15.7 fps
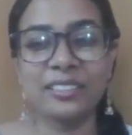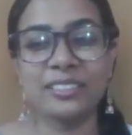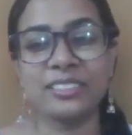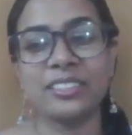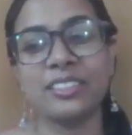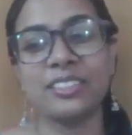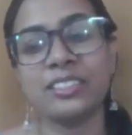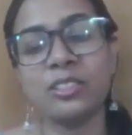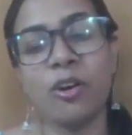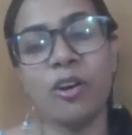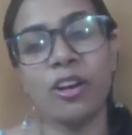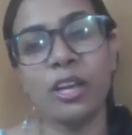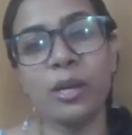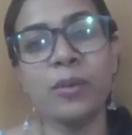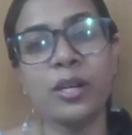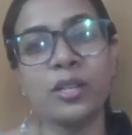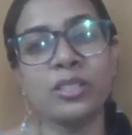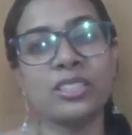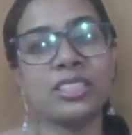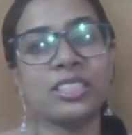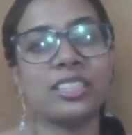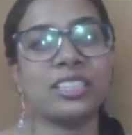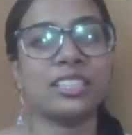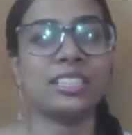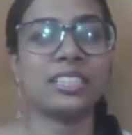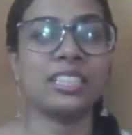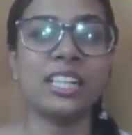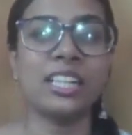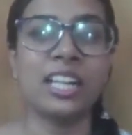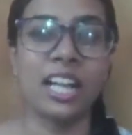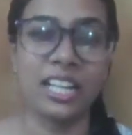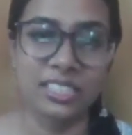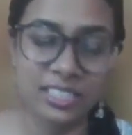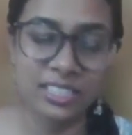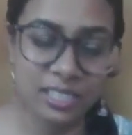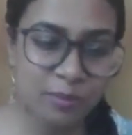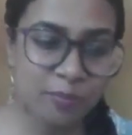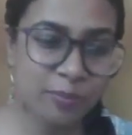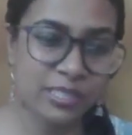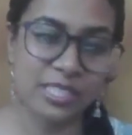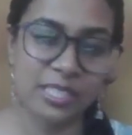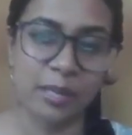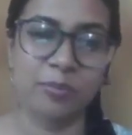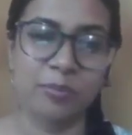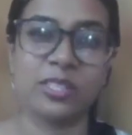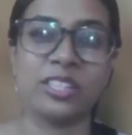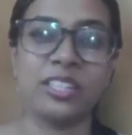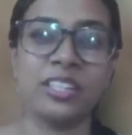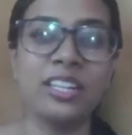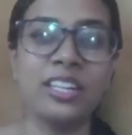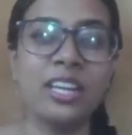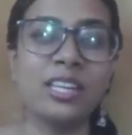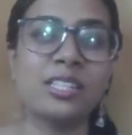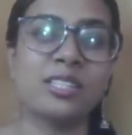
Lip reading: So, talking about the cultural perception,